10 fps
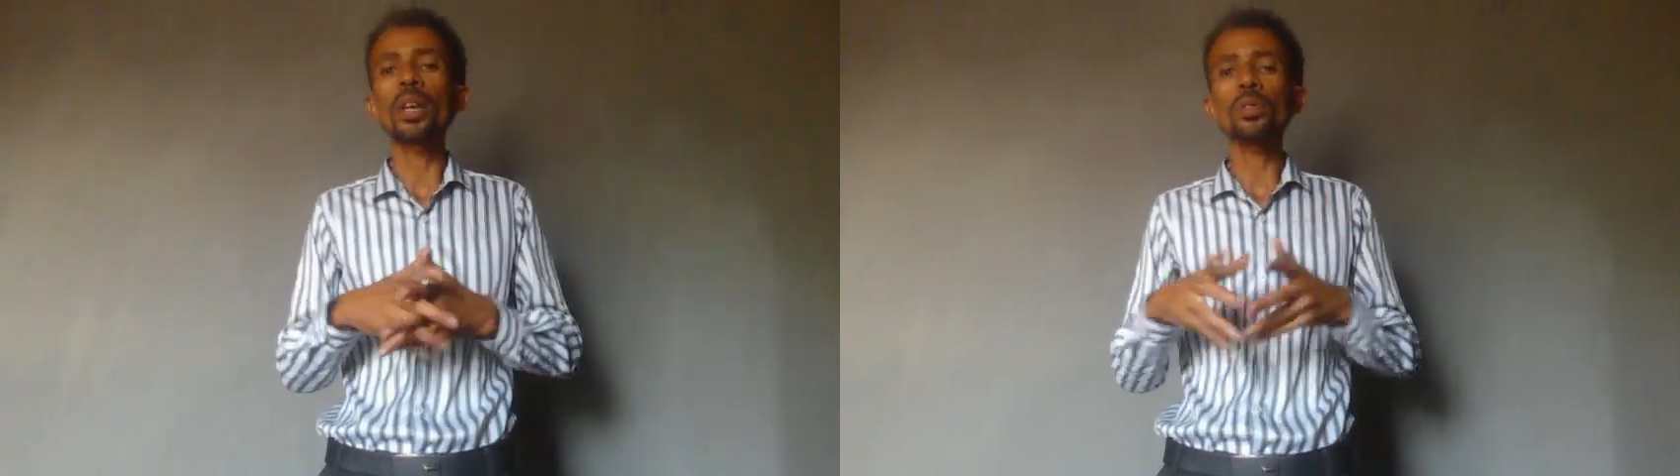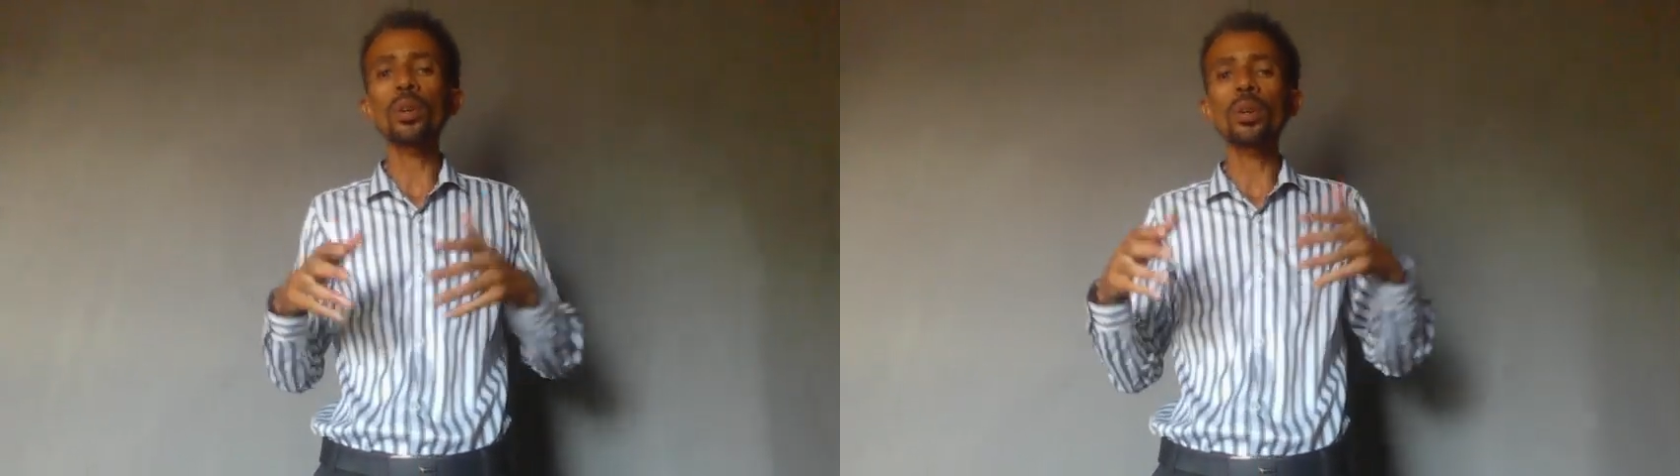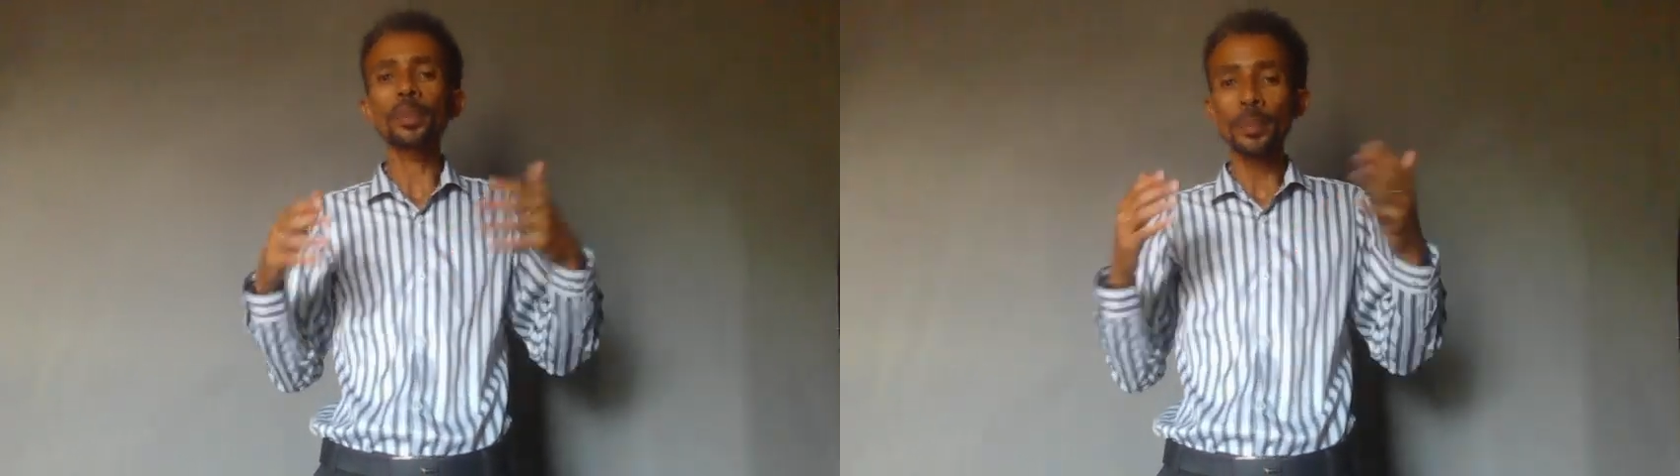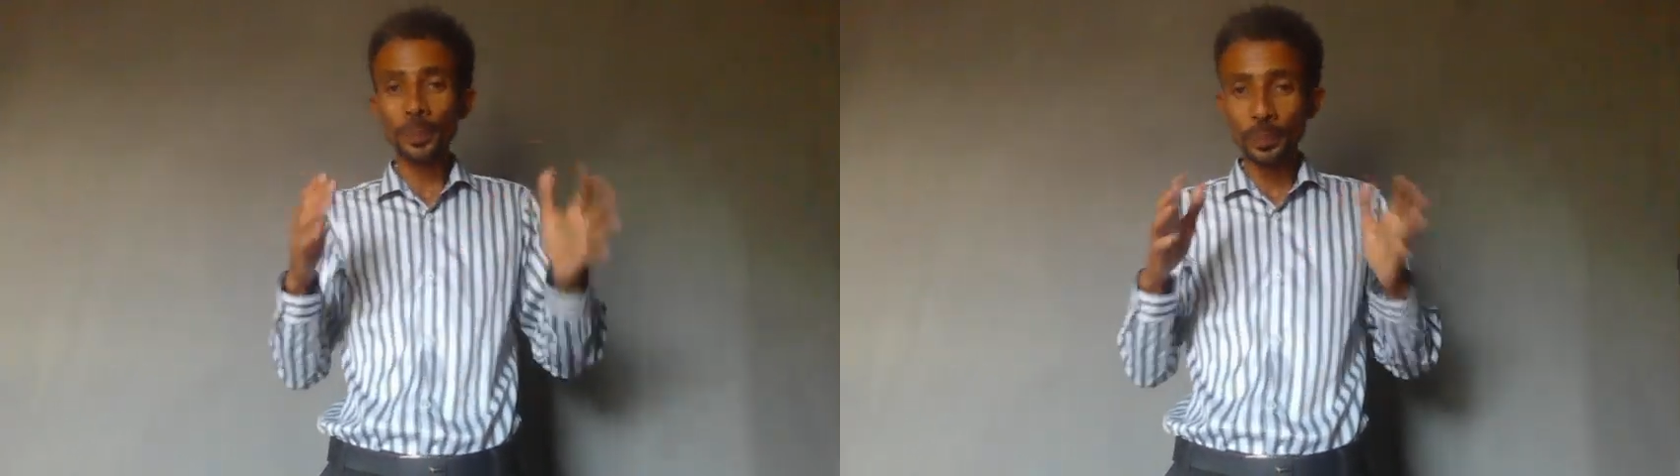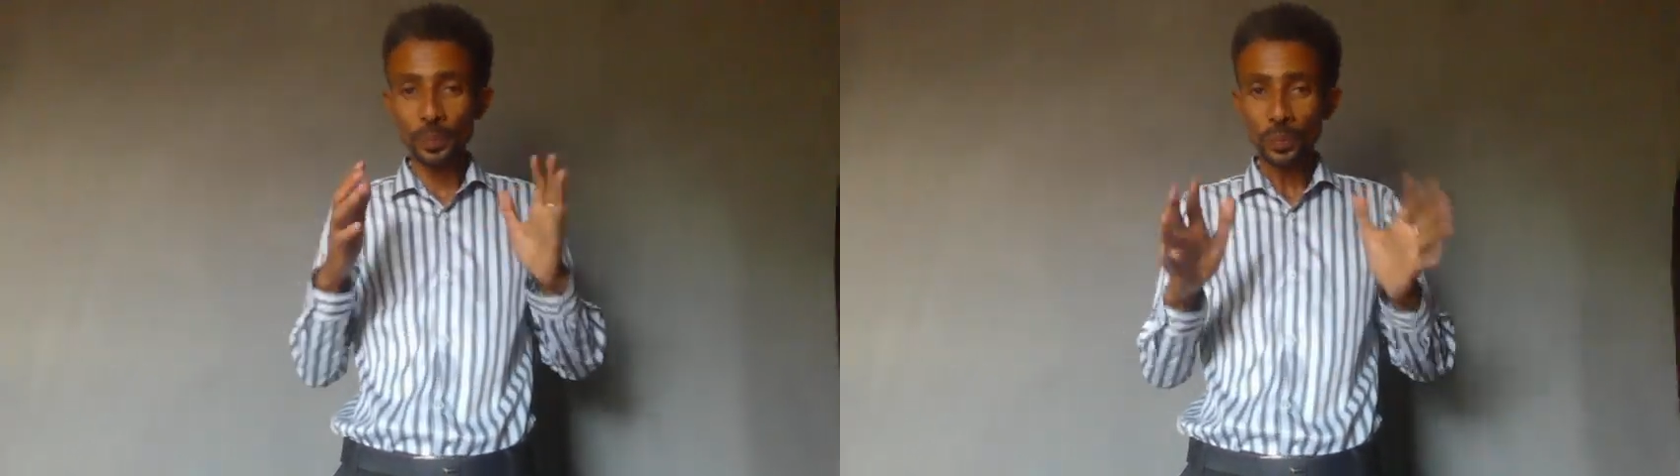So
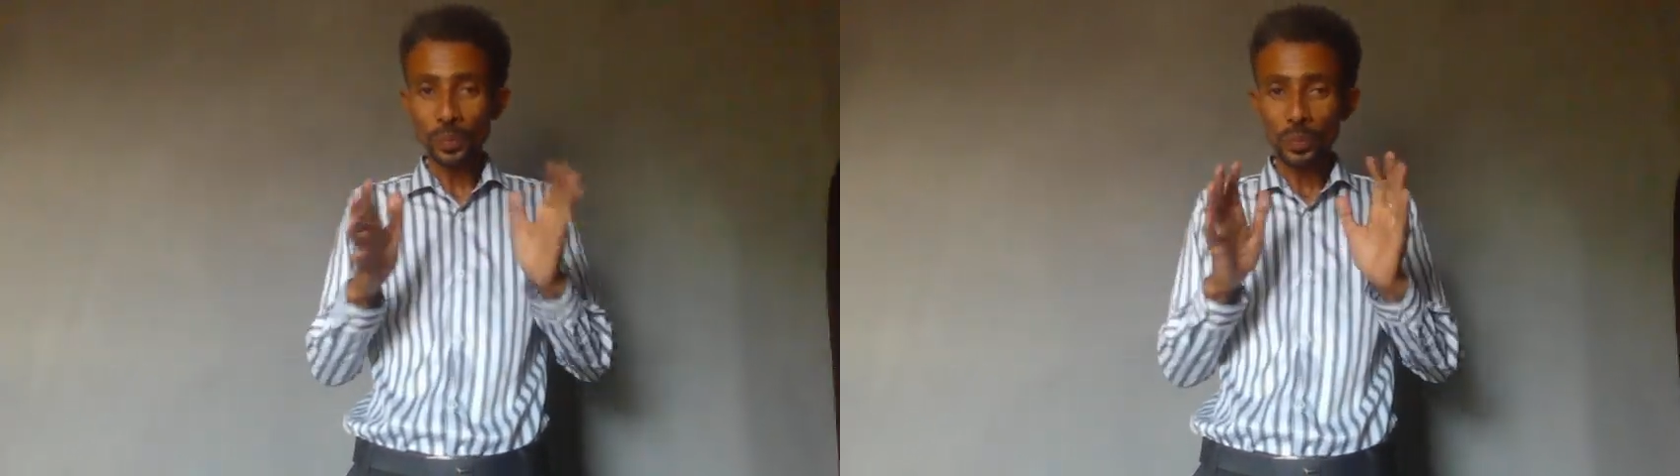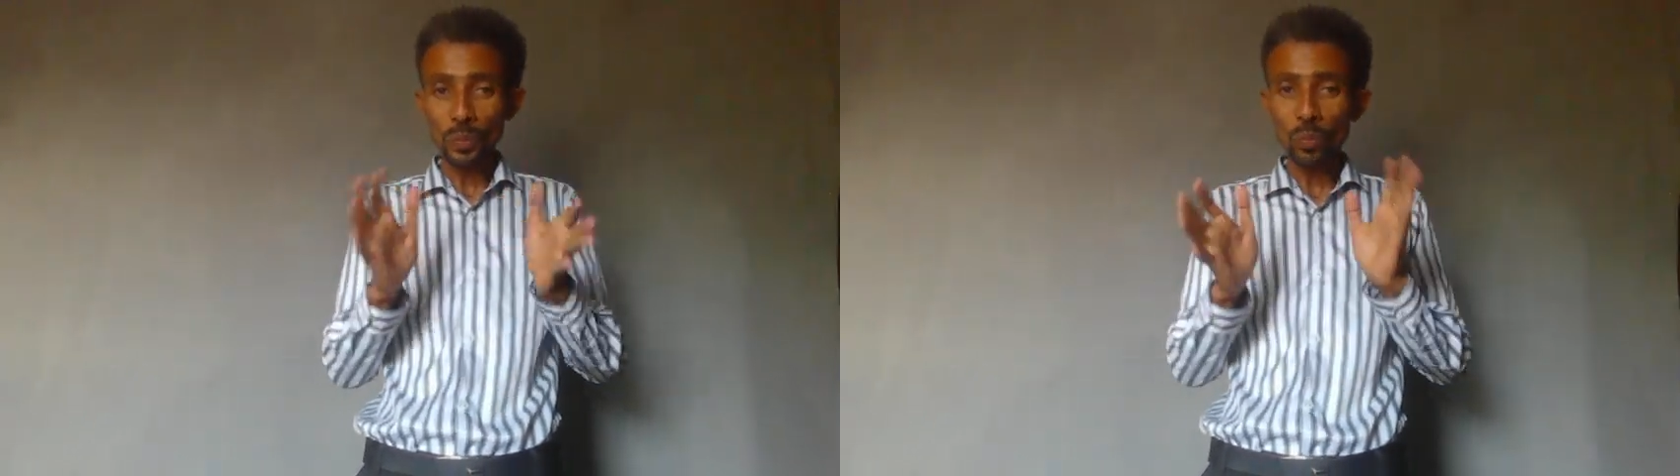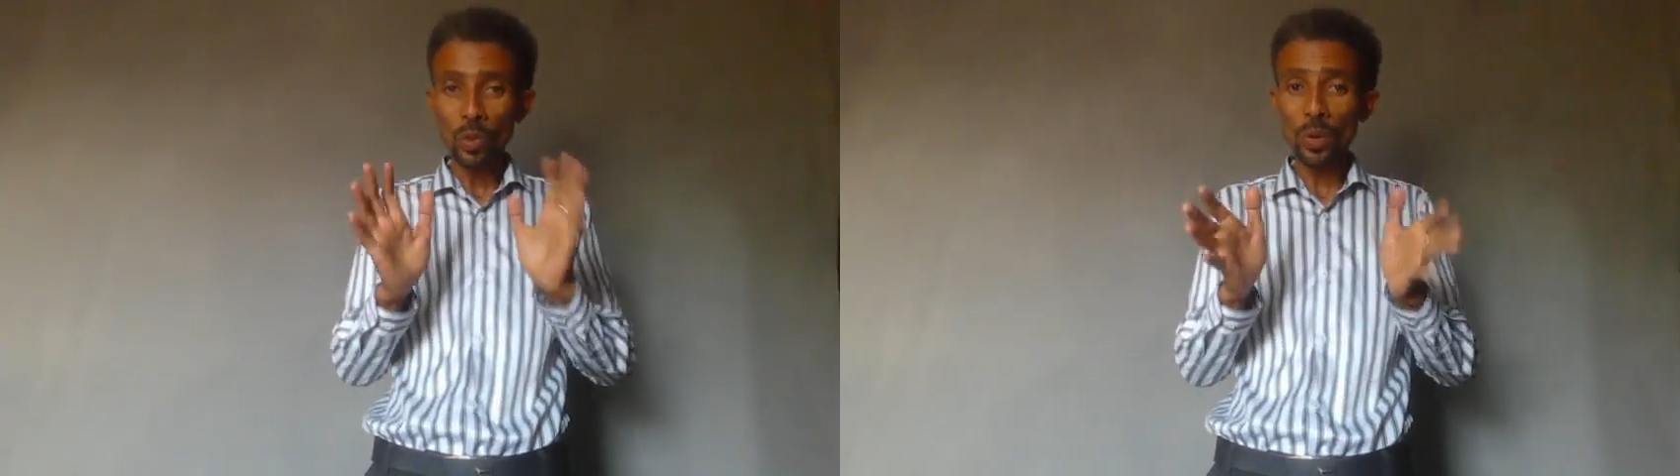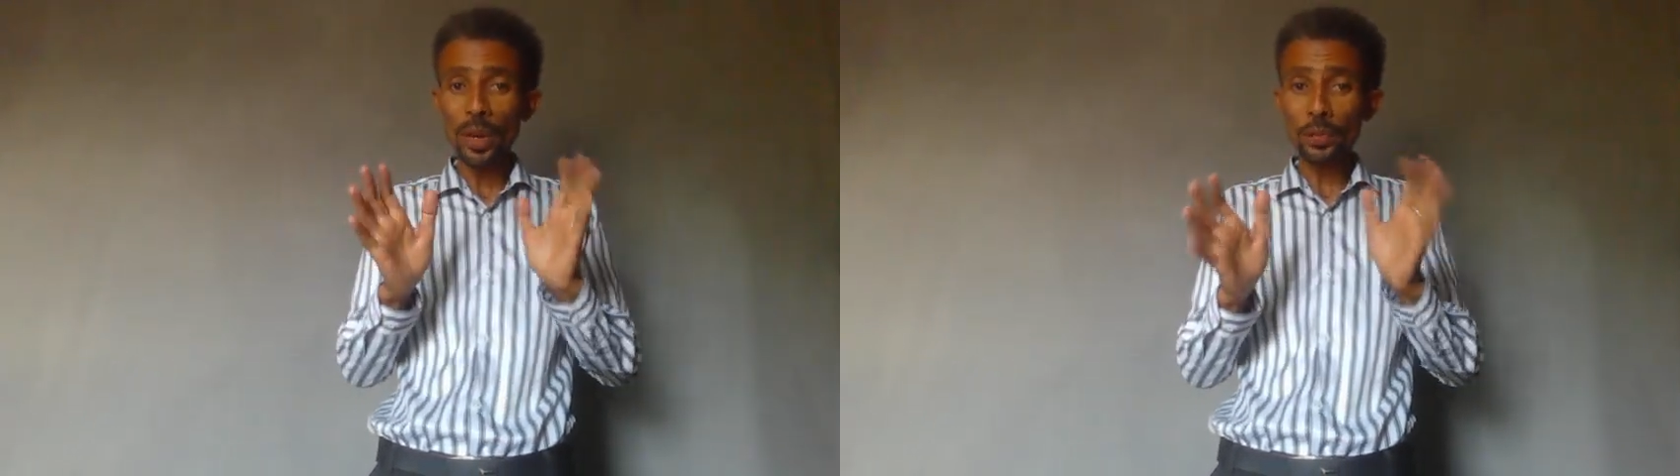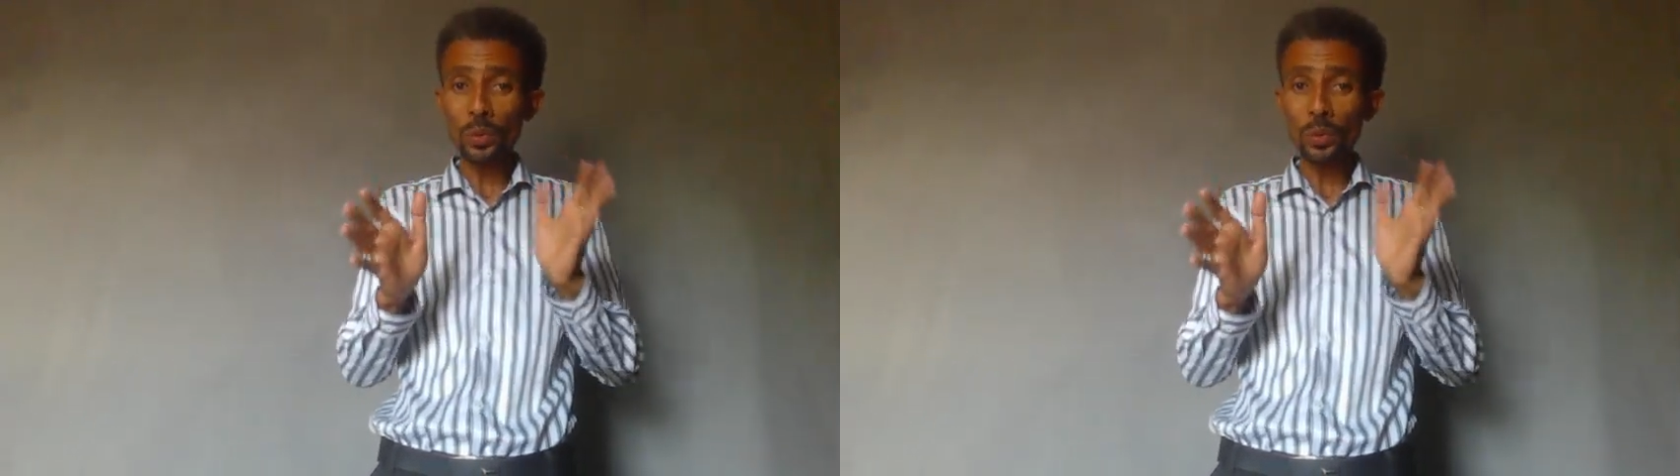we have